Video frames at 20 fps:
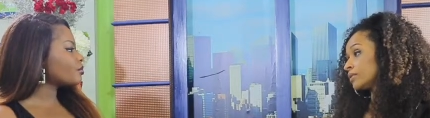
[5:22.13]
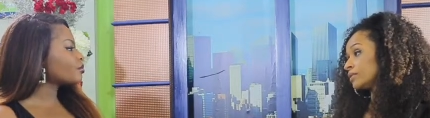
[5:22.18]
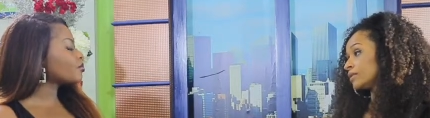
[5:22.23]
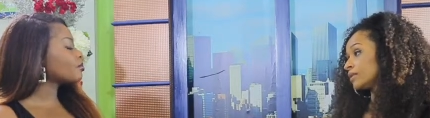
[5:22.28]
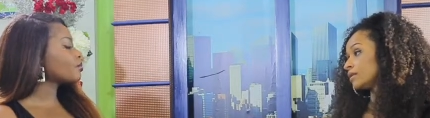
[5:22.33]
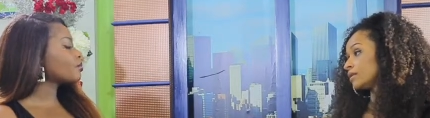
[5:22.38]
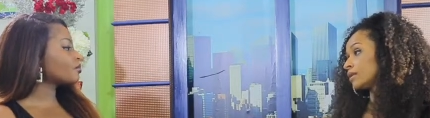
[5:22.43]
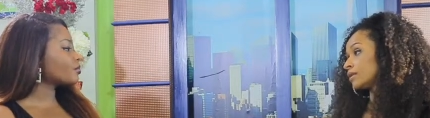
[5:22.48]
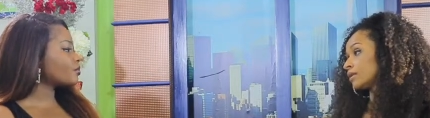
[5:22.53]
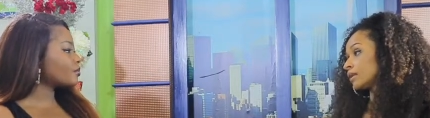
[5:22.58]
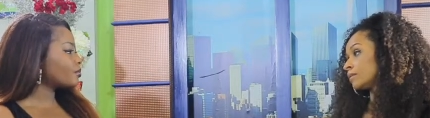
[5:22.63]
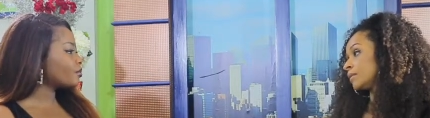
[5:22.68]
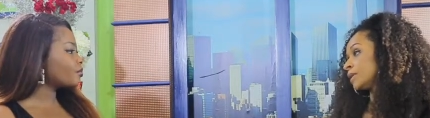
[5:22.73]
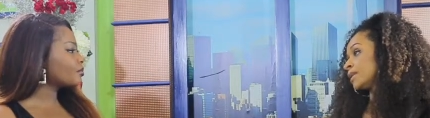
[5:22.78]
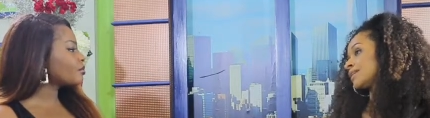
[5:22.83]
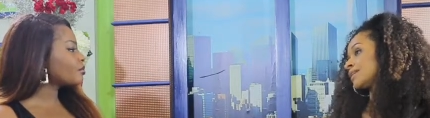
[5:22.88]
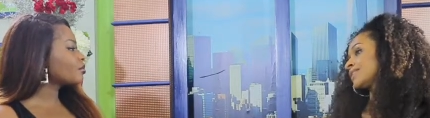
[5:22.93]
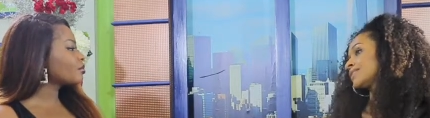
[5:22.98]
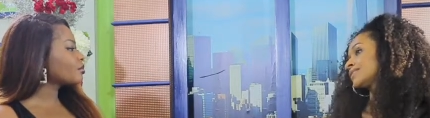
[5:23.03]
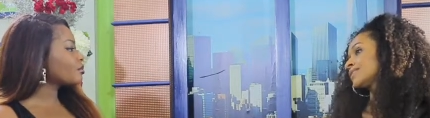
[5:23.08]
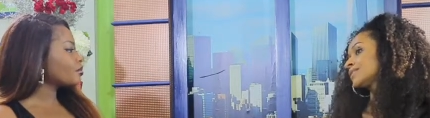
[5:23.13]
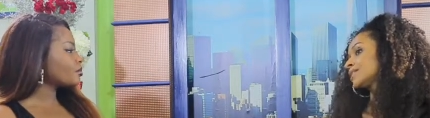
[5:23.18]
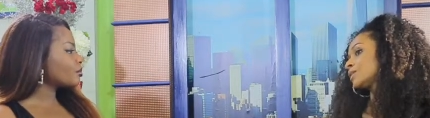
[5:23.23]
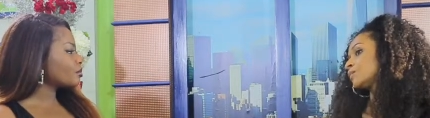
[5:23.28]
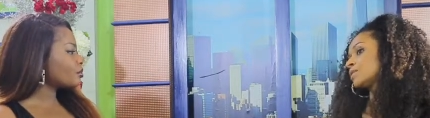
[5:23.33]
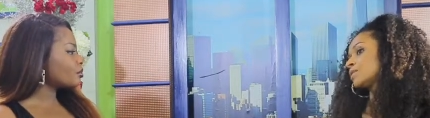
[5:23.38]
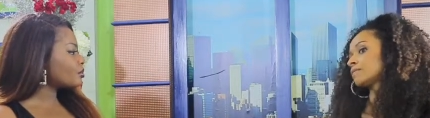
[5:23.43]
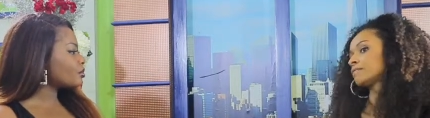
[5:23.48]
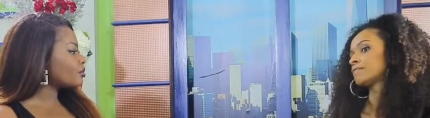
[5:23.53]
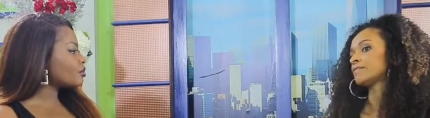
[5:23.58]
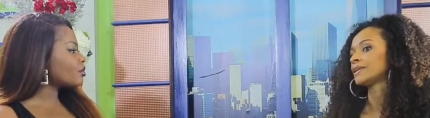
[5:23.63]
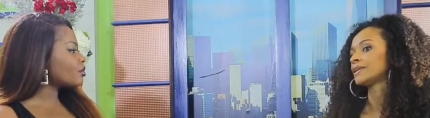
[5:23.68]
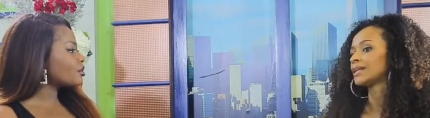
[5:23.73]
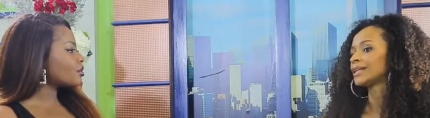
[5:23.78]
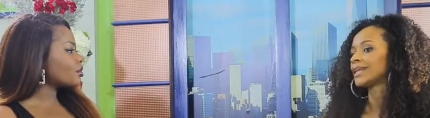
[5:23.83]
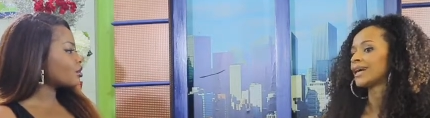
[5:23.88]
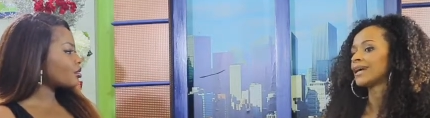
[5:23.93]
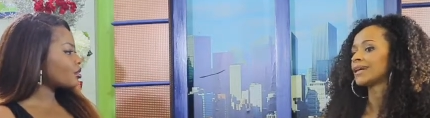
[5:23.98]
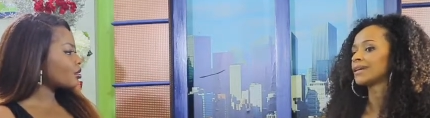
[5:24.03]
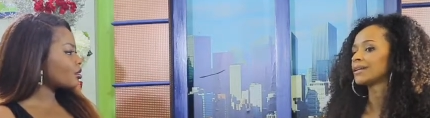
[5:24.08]
Speaker 1: You know what I mean? And I think they want to feel
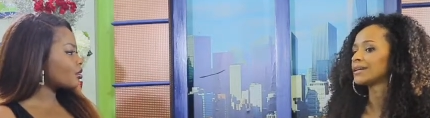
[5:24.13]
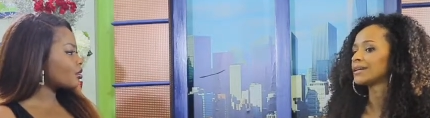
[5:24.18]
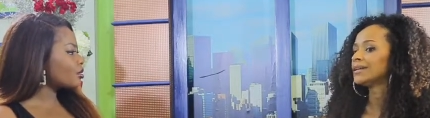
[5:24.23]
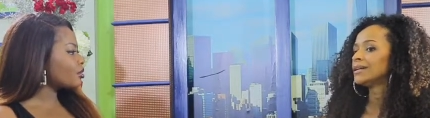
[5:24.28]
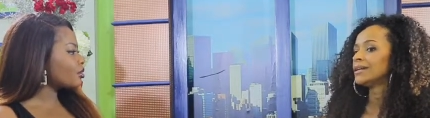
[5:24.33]
like